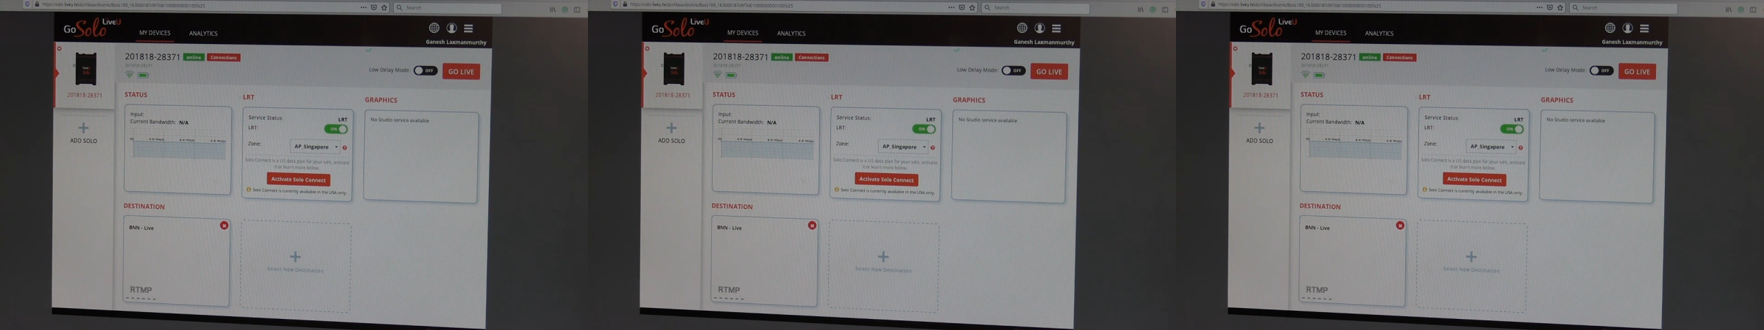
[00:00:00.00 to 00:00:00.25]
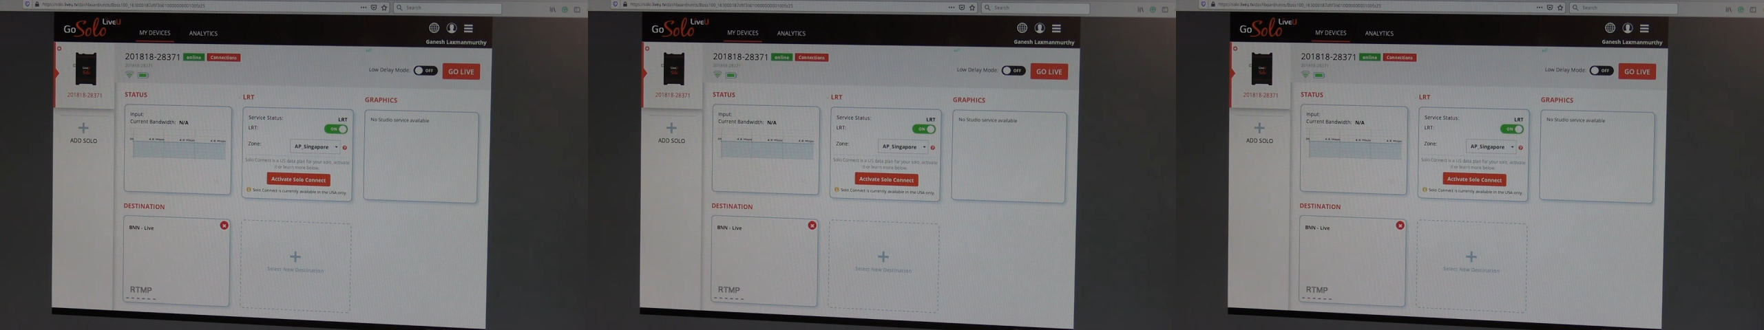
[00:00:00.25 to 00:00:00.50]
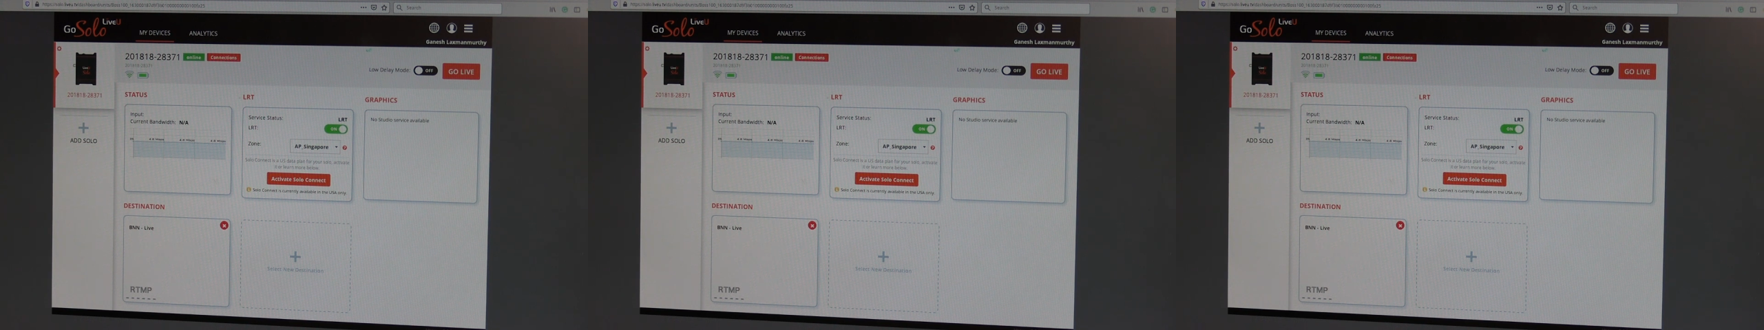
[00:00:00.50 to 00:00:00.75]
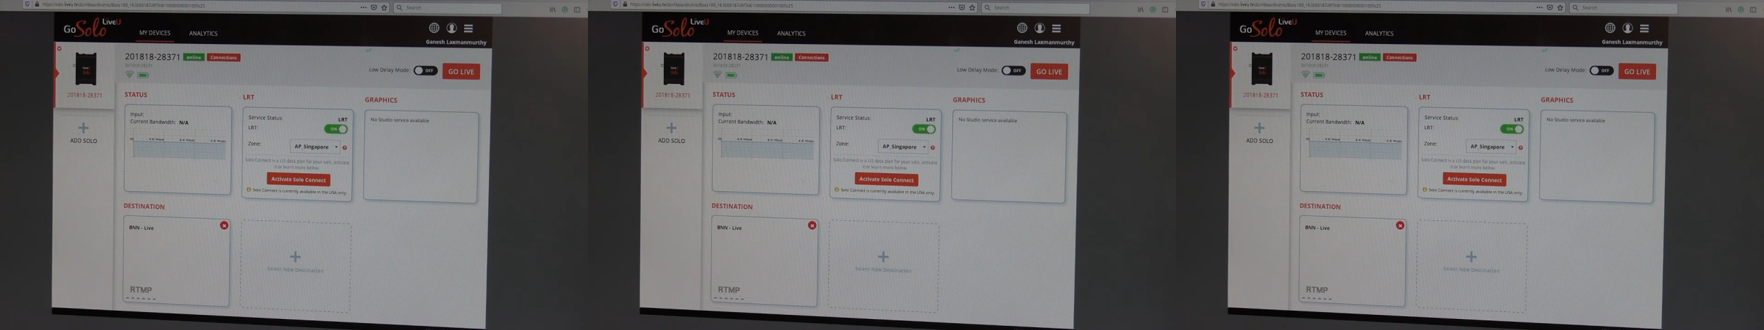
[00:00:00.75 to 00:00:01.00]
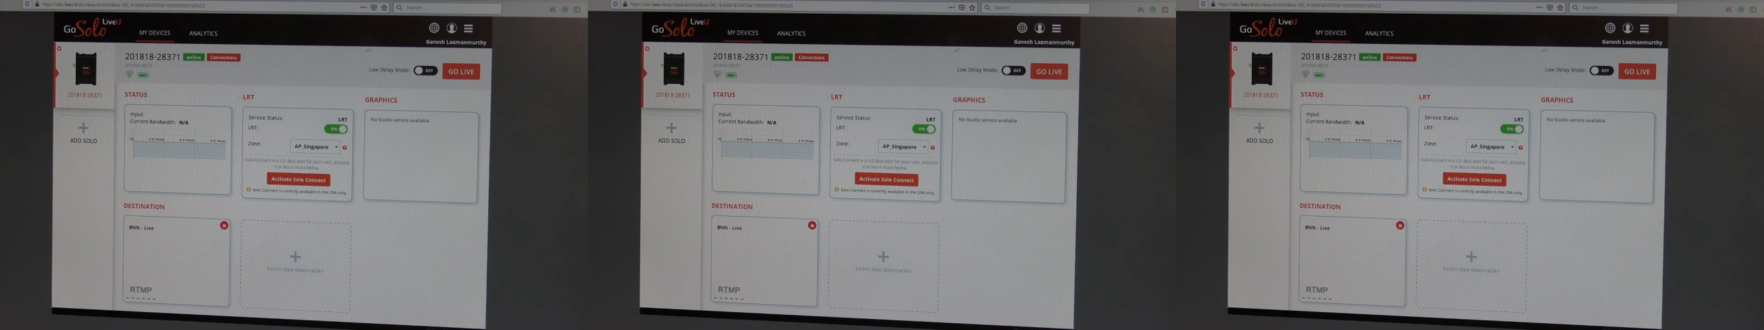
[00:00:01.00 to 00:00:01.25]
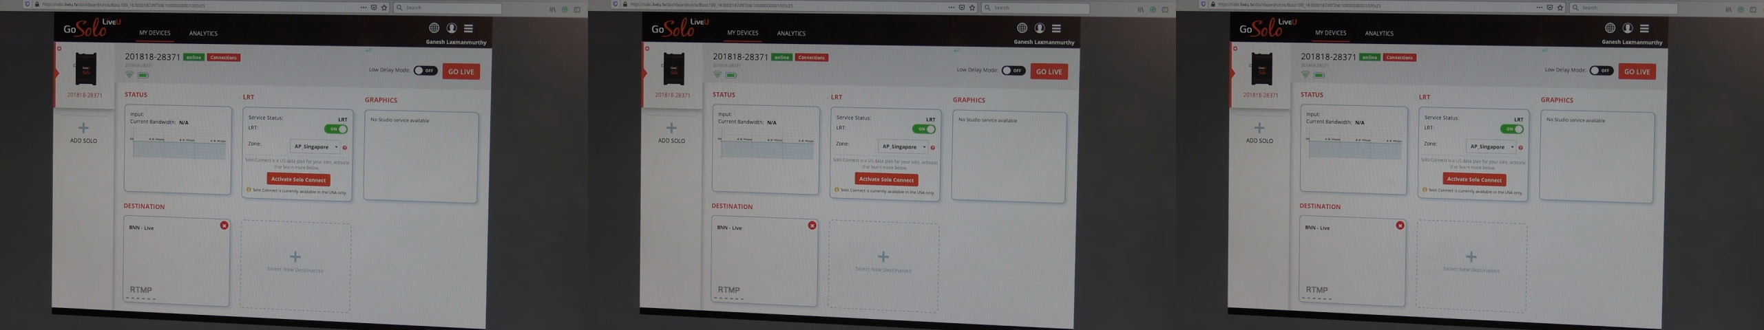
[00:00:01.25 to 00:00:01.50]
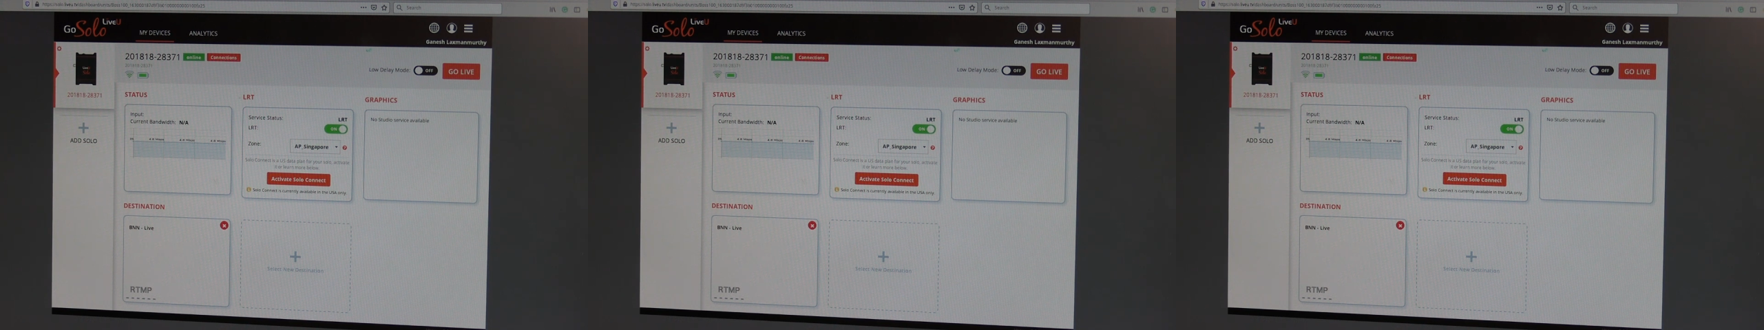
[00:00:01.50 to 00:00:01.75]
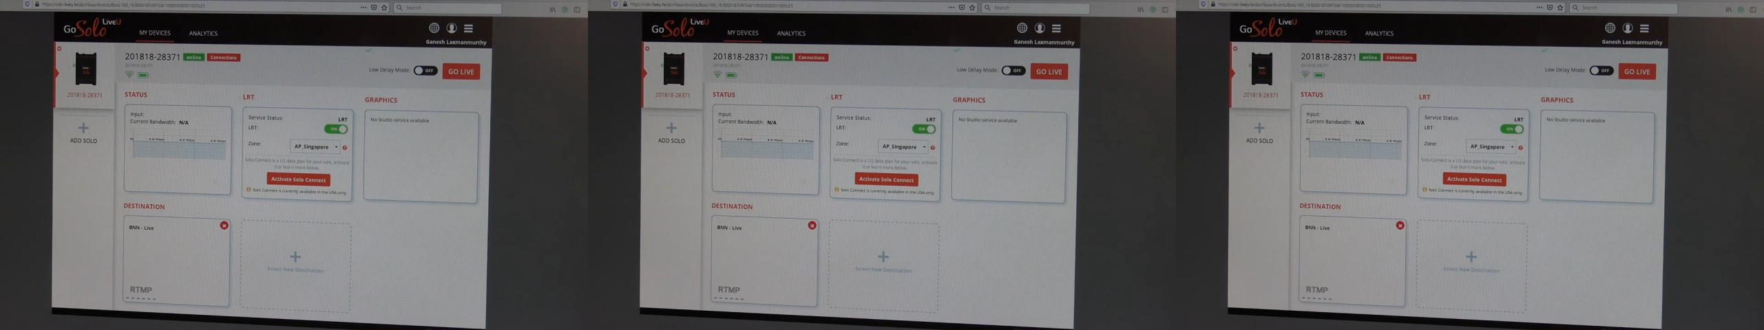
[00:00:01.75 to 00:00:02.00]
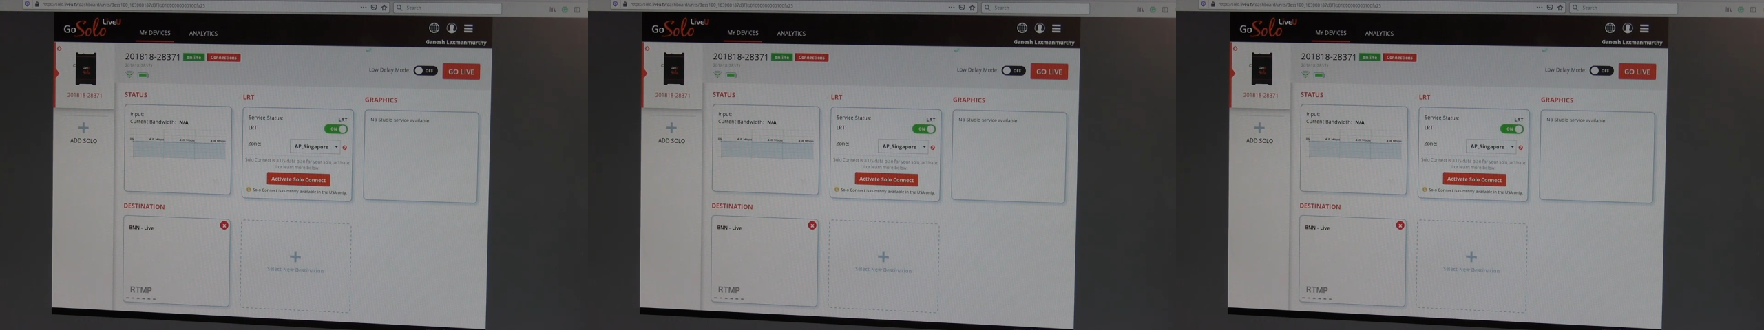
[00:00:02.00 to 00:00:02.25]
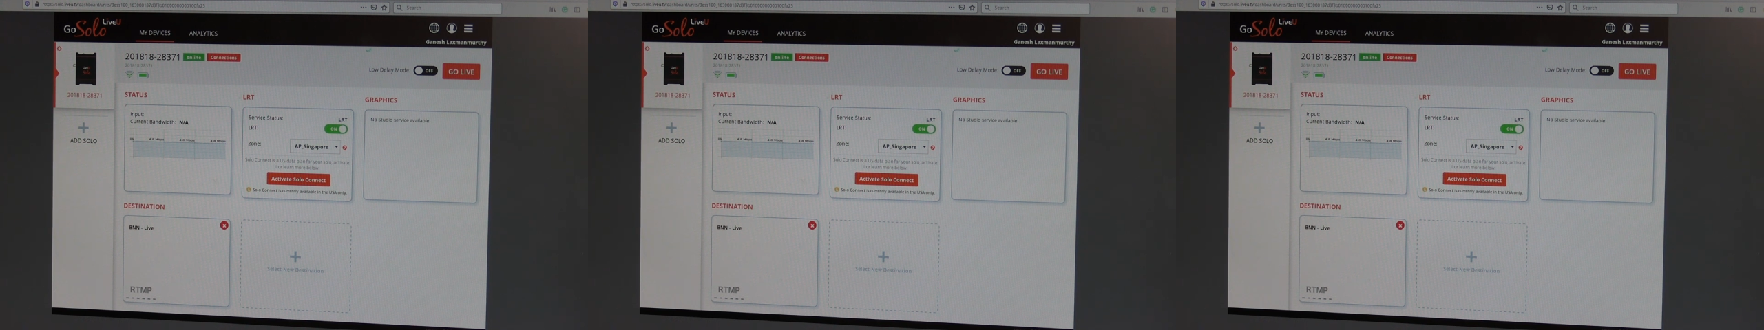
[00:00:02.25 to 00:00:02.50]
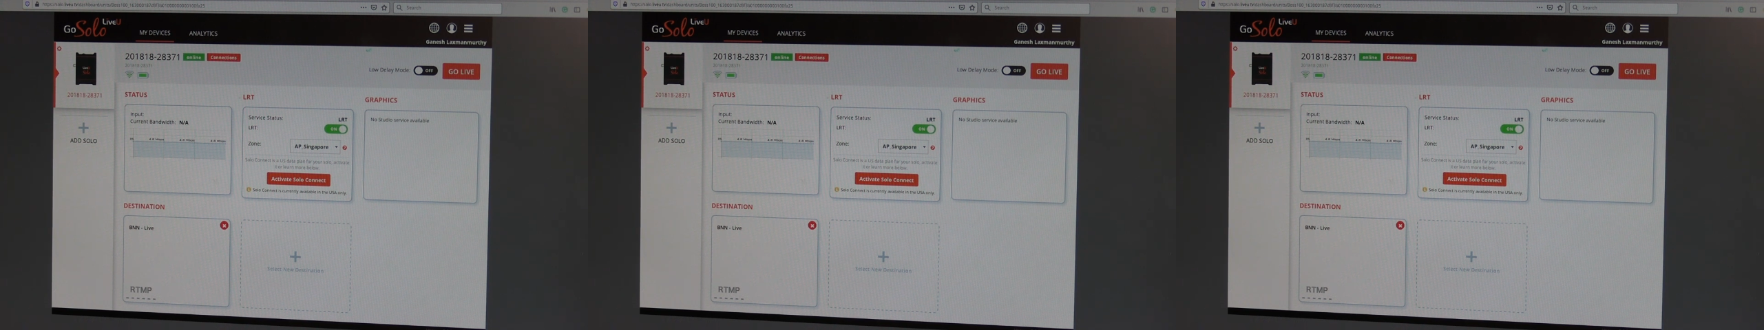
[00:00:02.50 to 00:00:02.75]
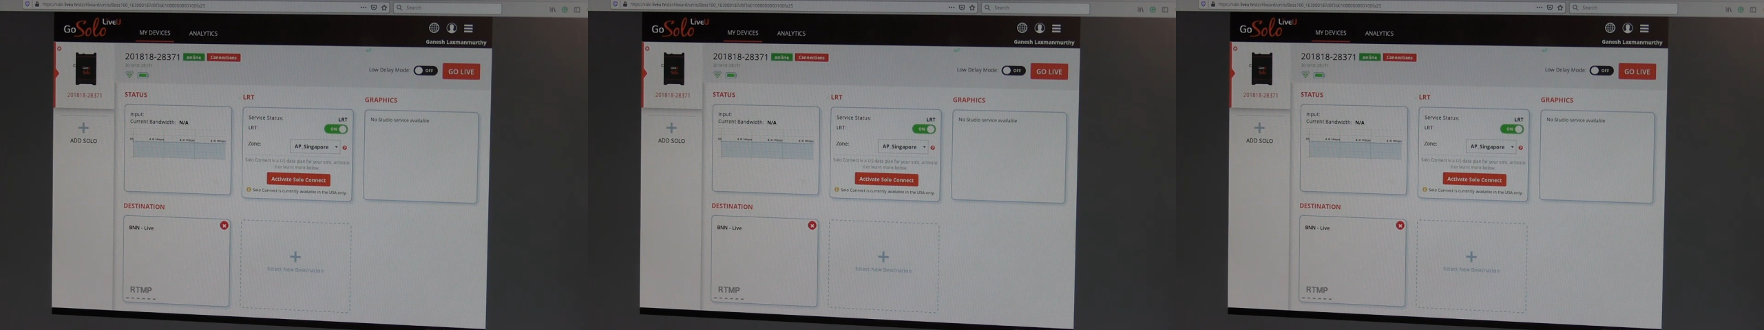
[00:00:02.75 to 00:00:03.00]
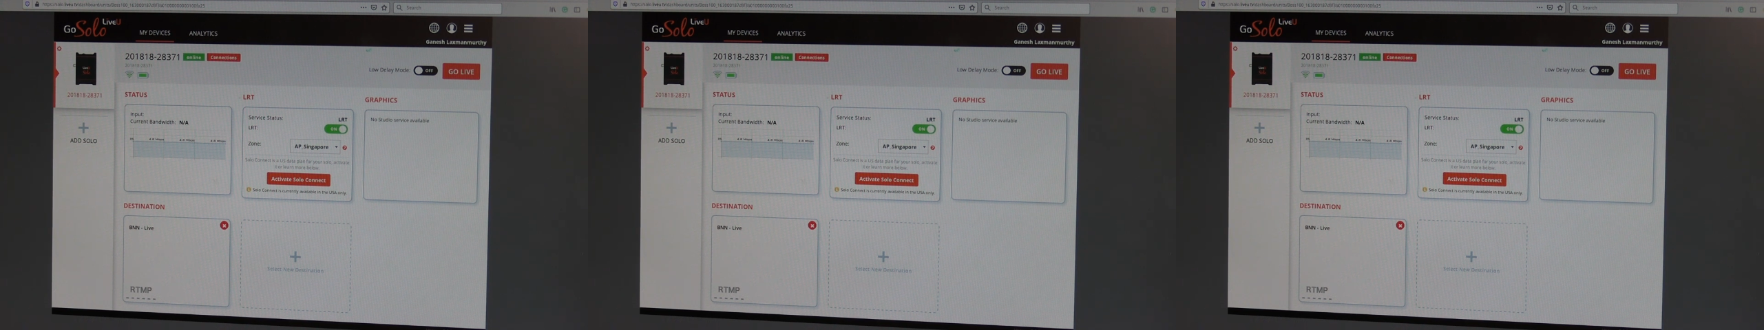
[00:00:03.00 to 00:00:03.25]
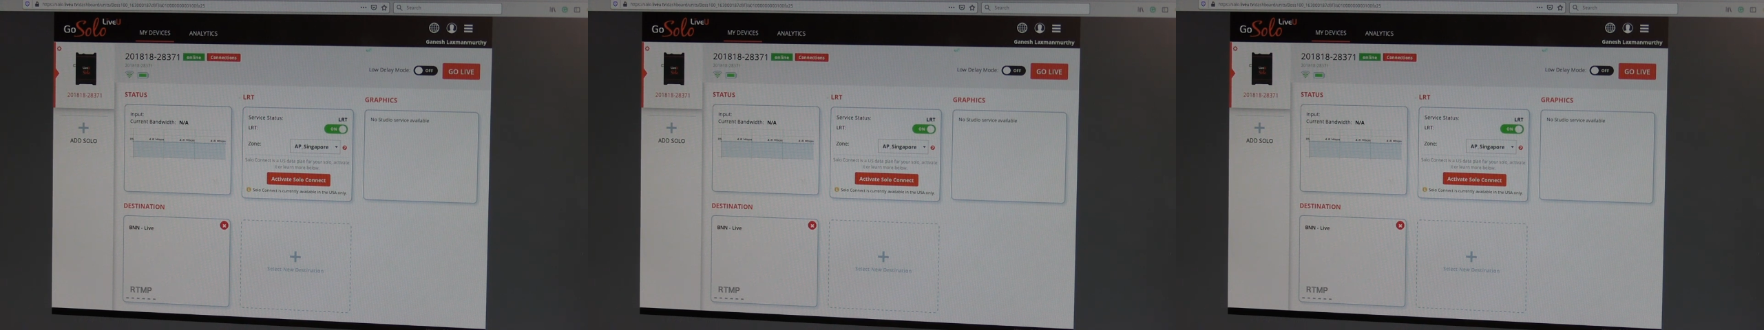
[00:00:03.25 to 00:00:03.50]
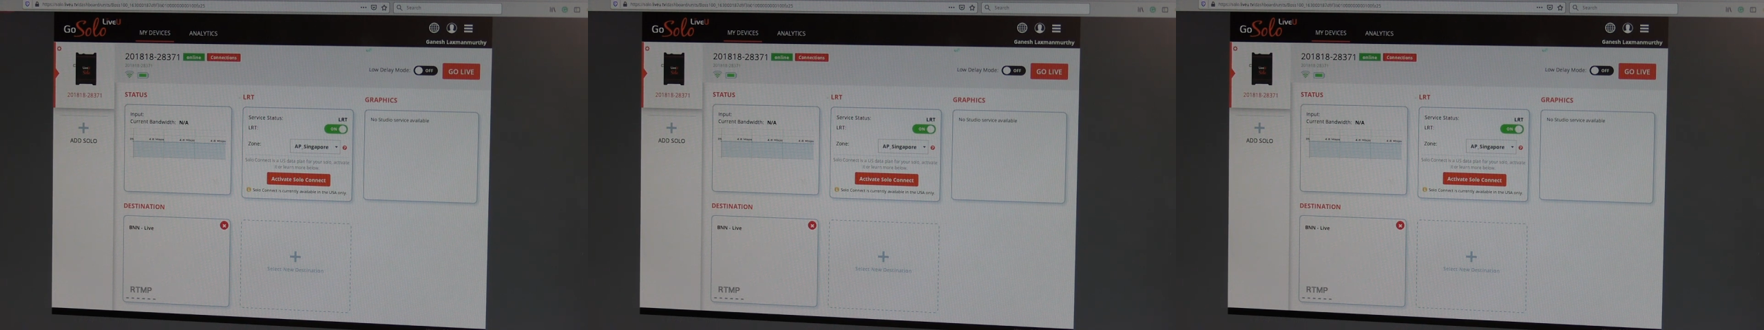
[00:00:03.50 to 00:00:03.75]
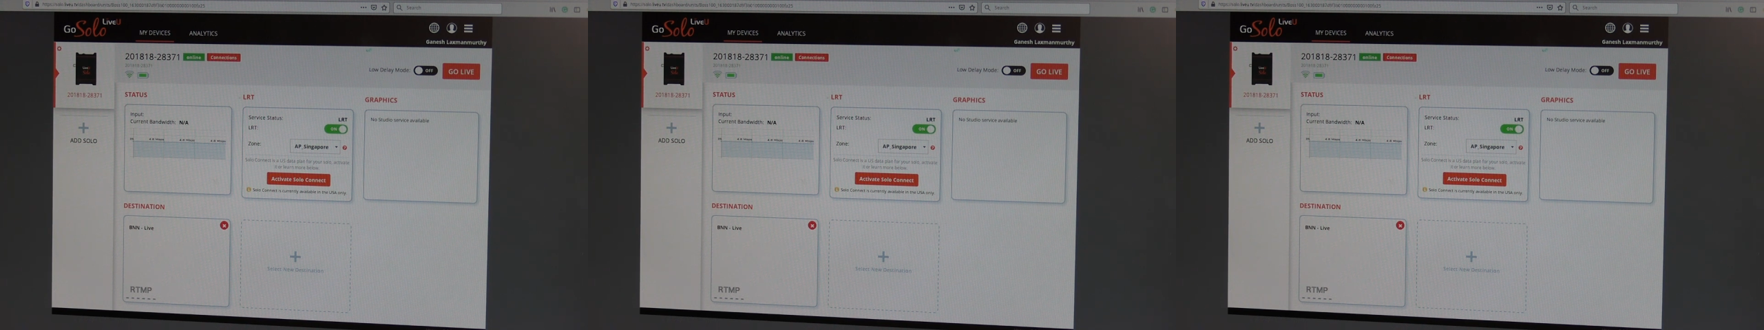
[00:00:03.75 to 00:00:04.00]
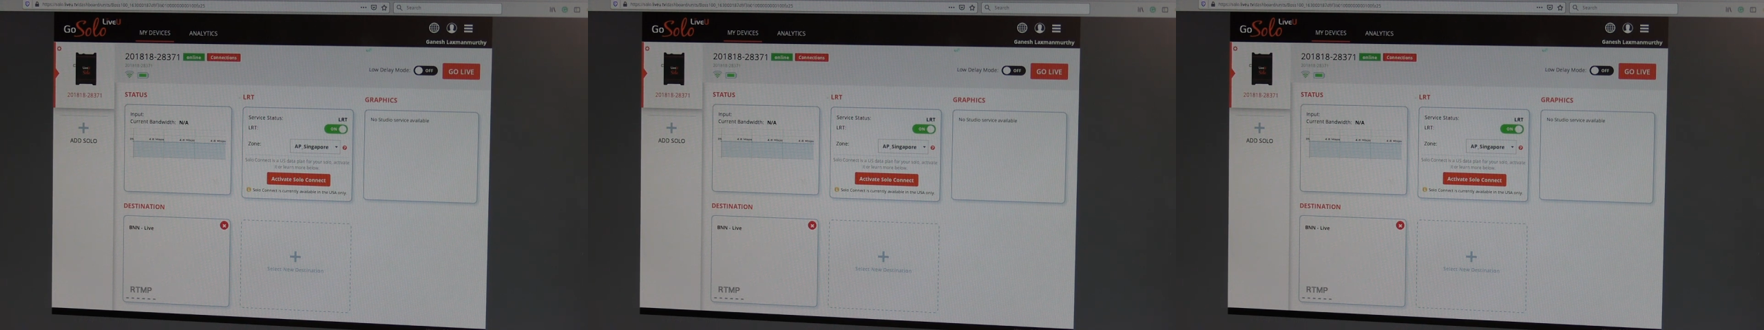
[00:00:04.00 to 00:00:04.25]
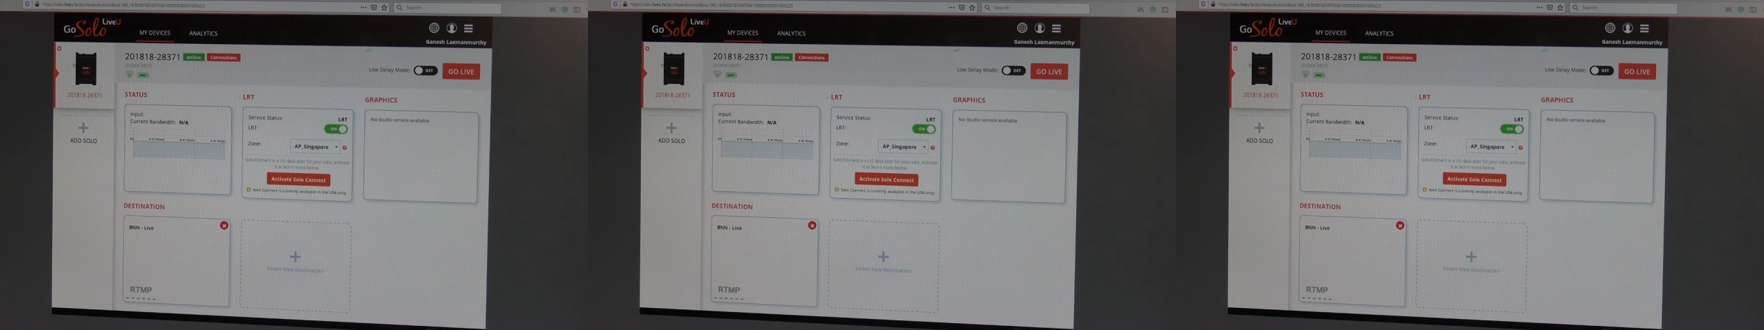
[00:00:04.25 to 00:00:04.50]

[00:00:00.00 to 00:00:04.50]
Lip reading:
Nobody's mouth can be seen.